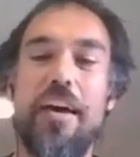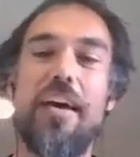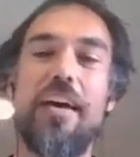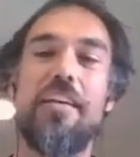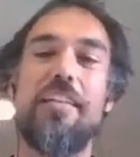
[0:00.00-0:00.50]

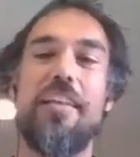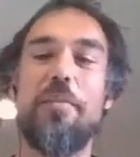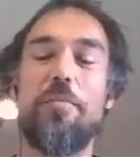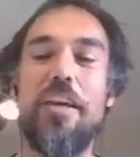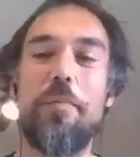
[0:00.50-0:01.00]
uh,
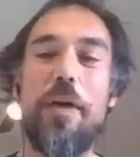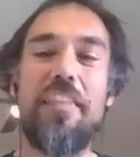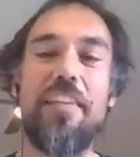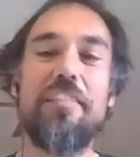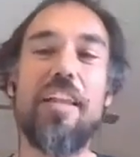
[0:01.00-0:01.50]
like me, are
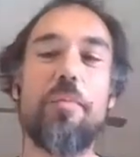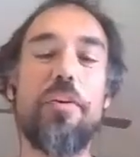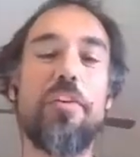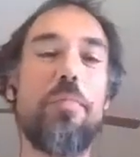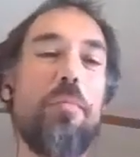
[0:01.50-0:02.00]
Python developers.